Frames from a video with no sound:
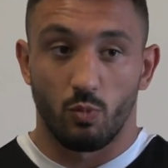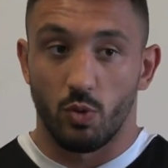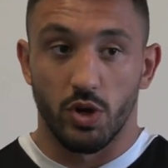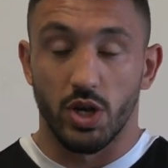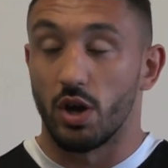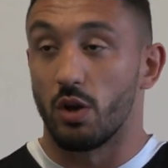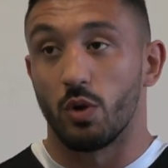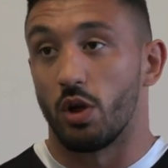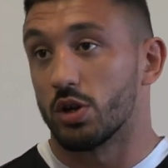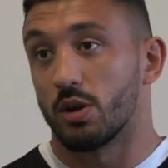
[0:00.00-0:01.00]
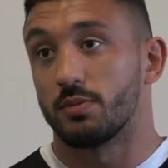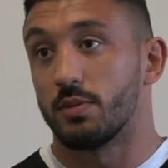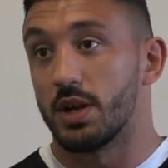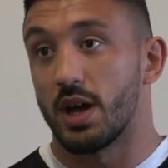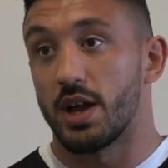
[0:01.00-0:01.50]
we know we're all going to have
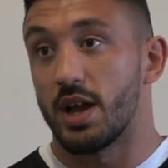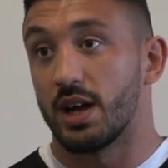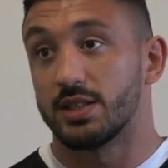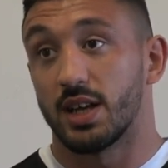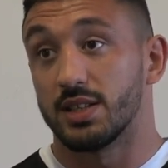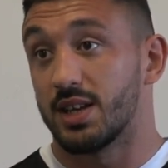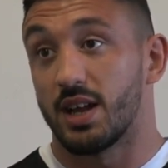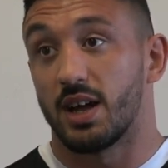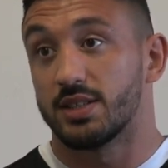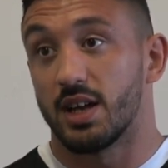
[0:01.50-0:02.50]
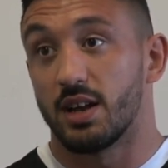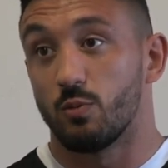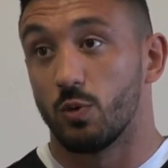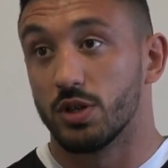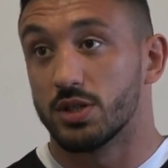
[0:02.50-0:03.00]
to be 9 out of 10, 10 out of
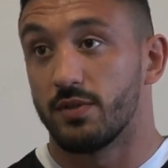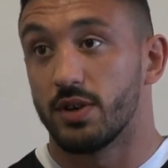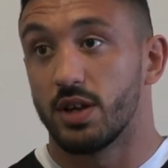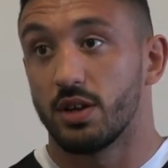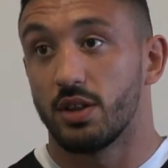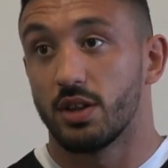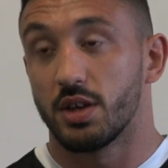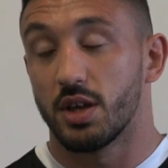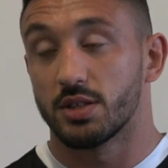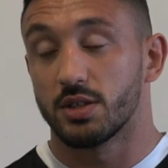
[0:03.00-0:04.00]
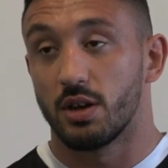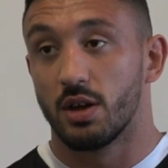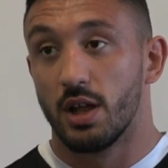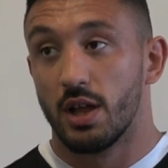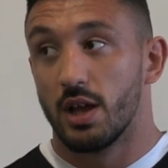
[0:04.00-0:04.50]
10, 1 at 17 on the day. So.